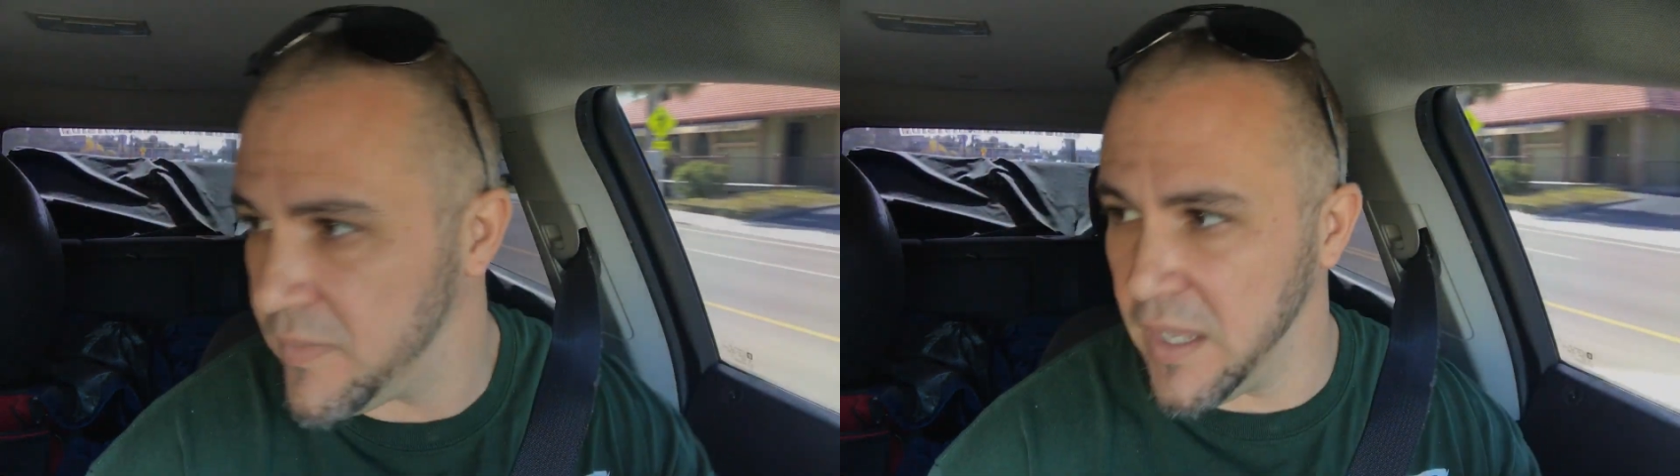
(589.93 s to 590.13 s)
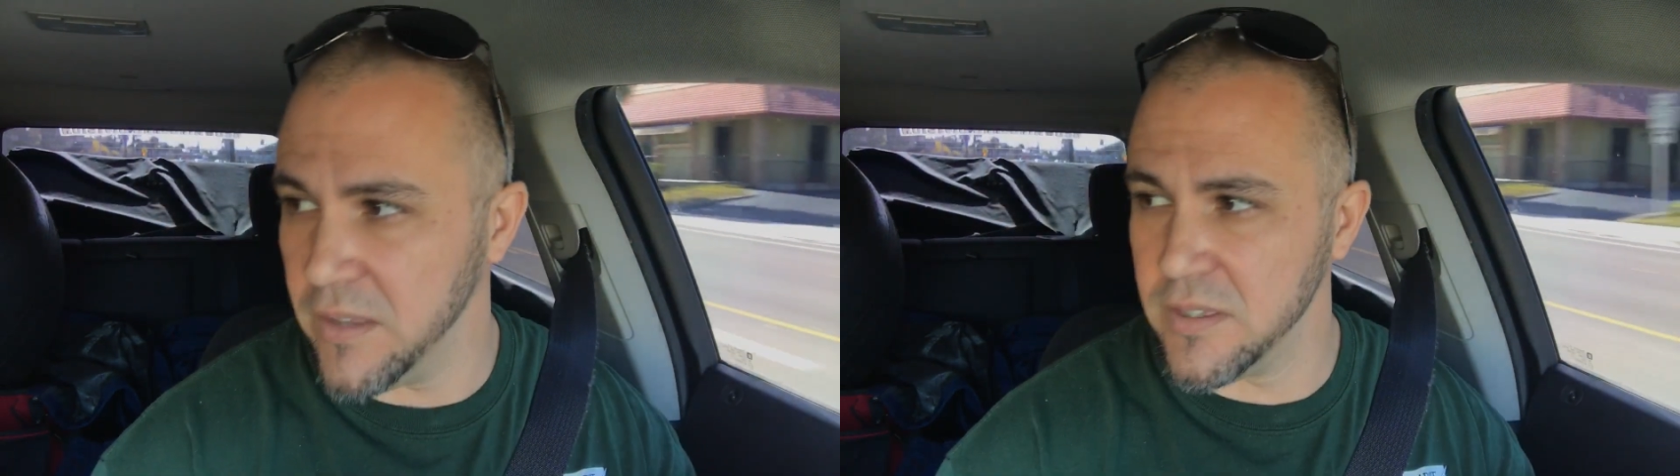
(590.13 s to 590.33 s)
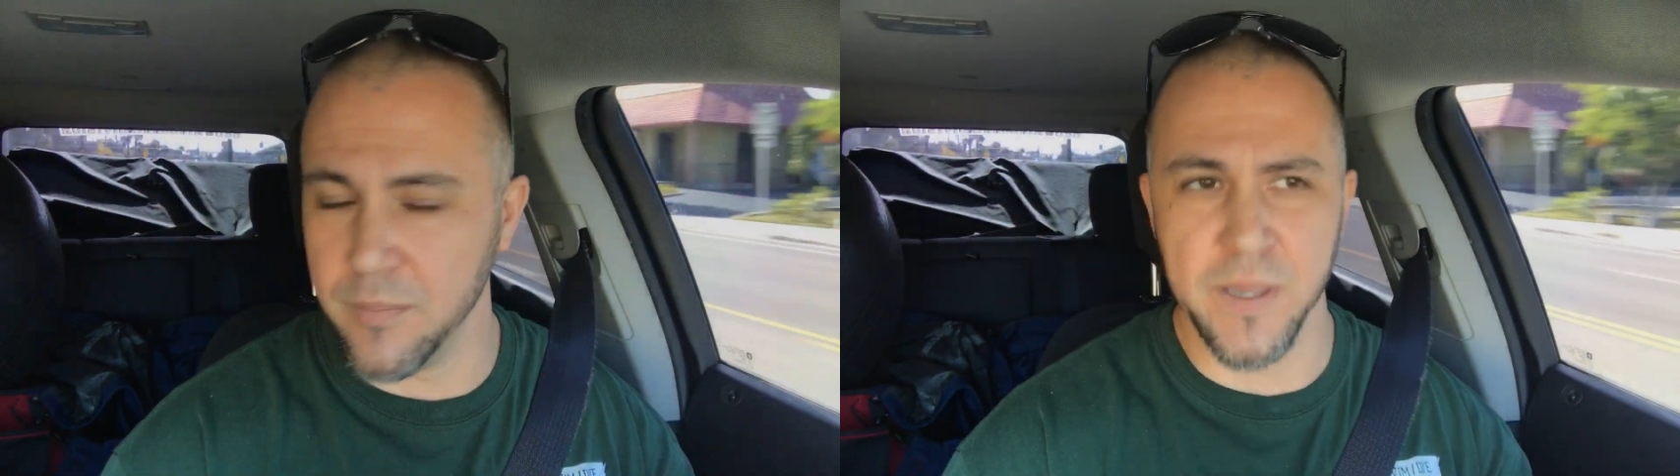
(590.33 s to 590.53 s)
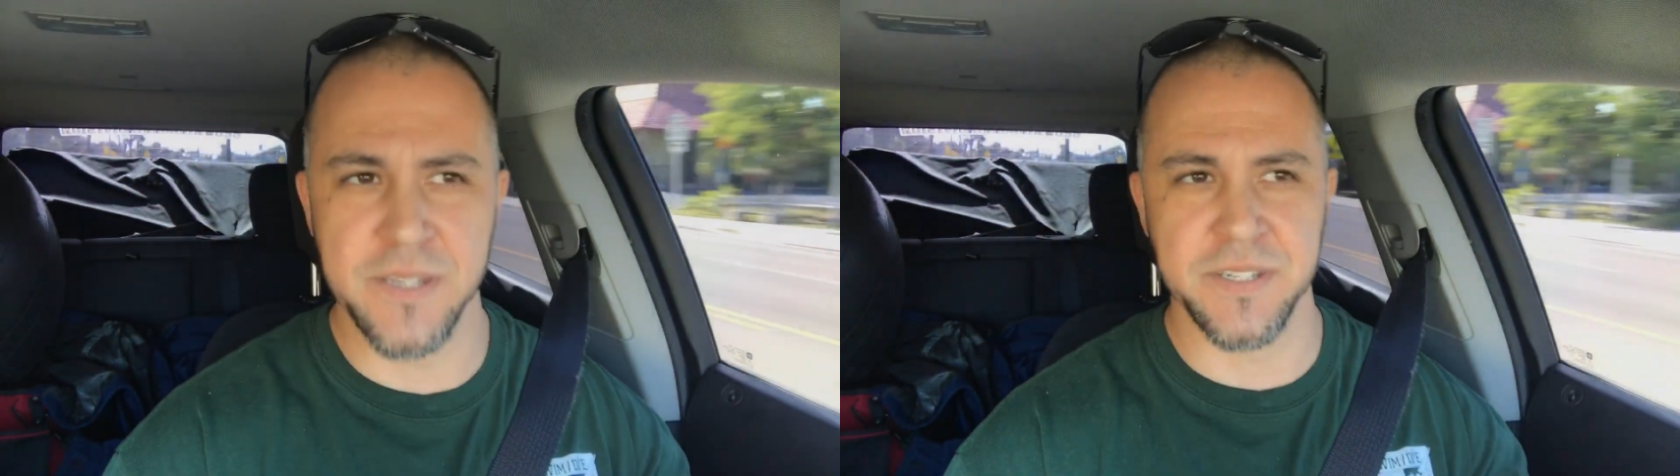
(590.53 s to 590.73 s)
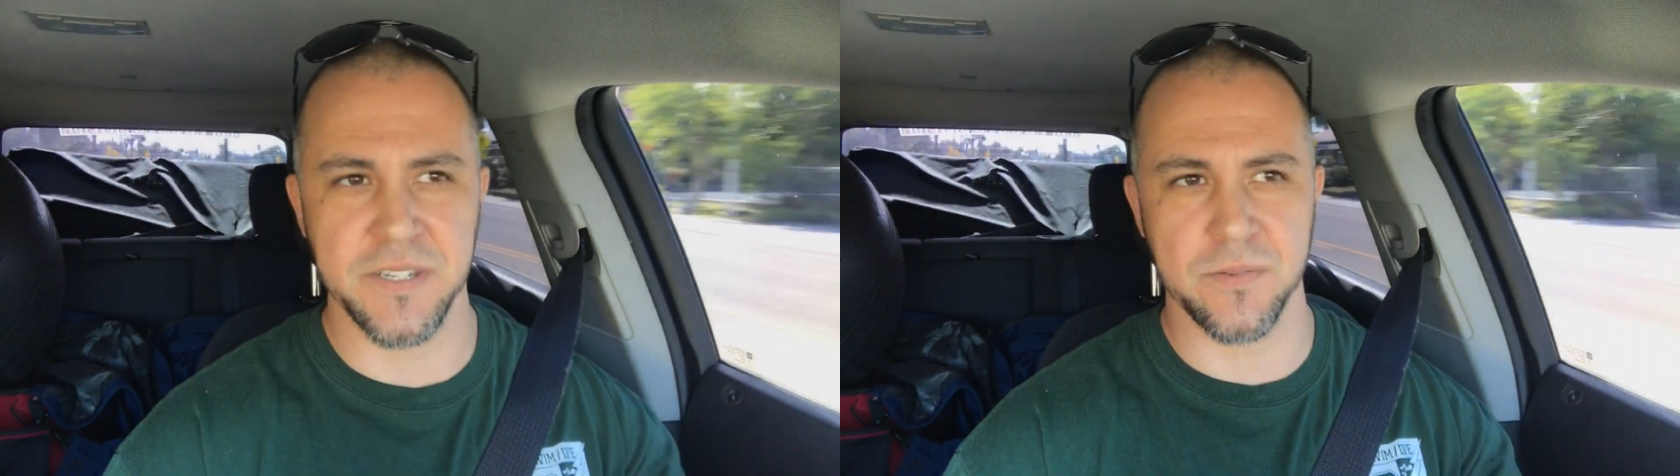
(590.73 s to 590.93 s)
in the
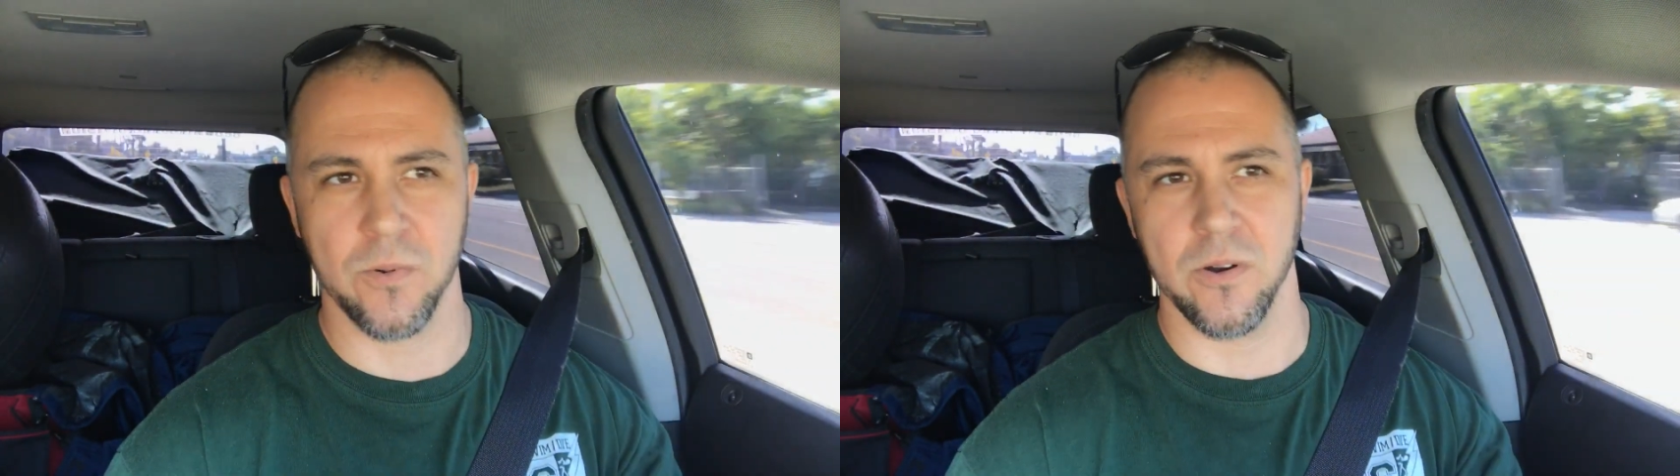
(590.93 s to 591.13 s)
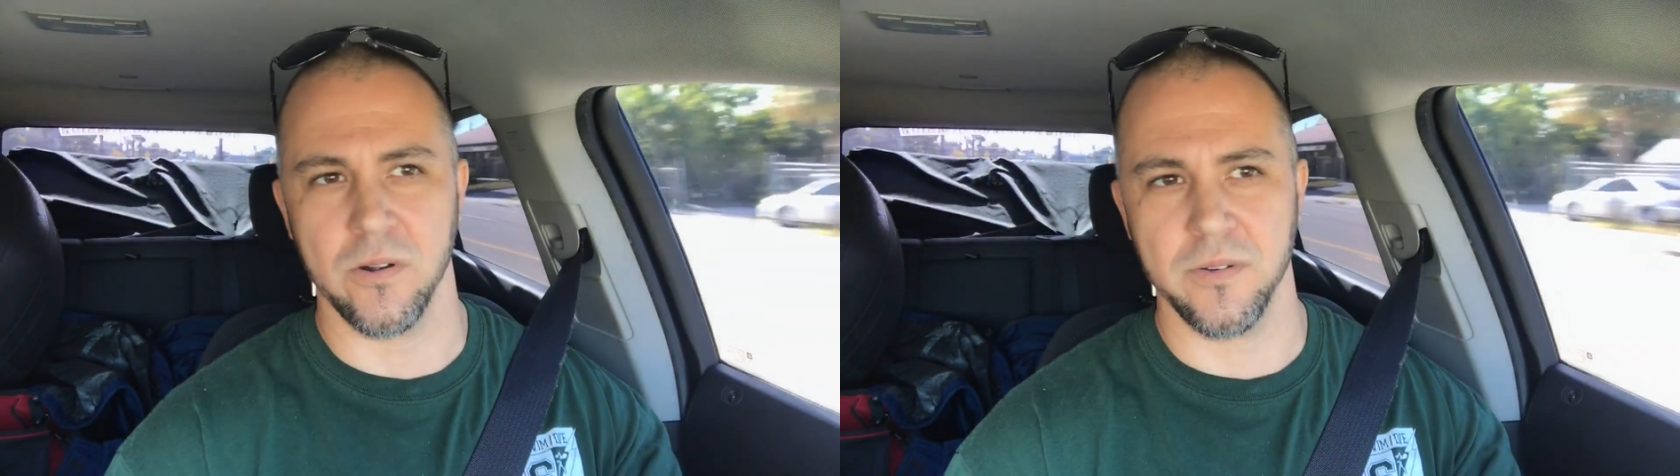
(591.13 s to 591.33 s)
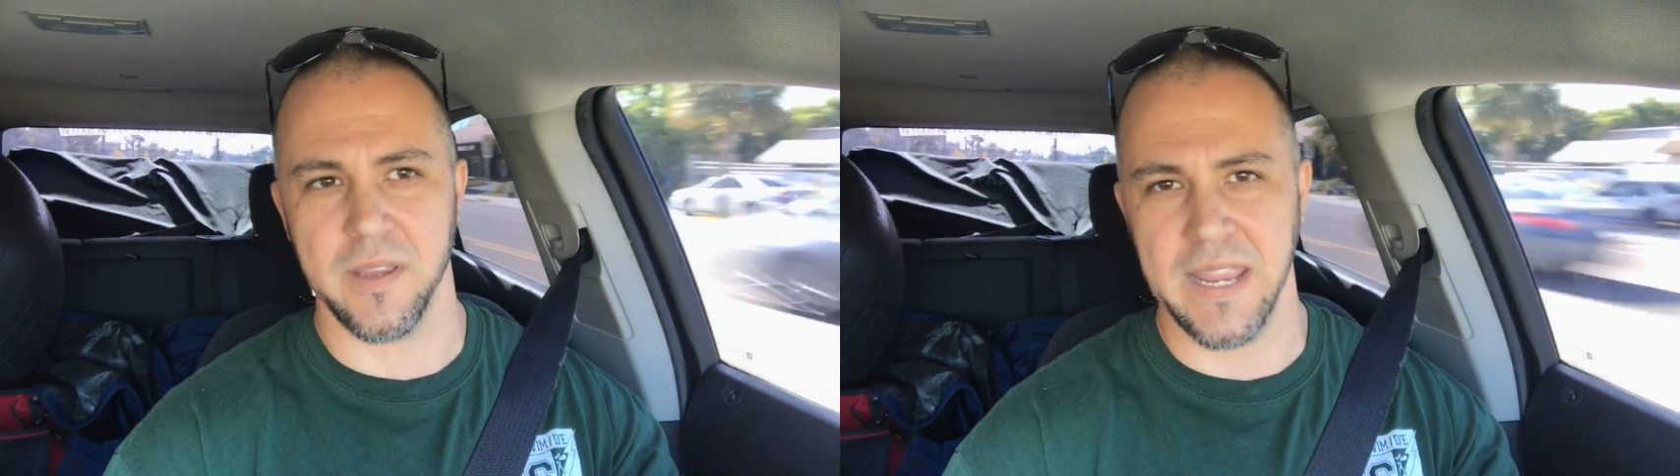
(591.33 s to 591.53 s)
business world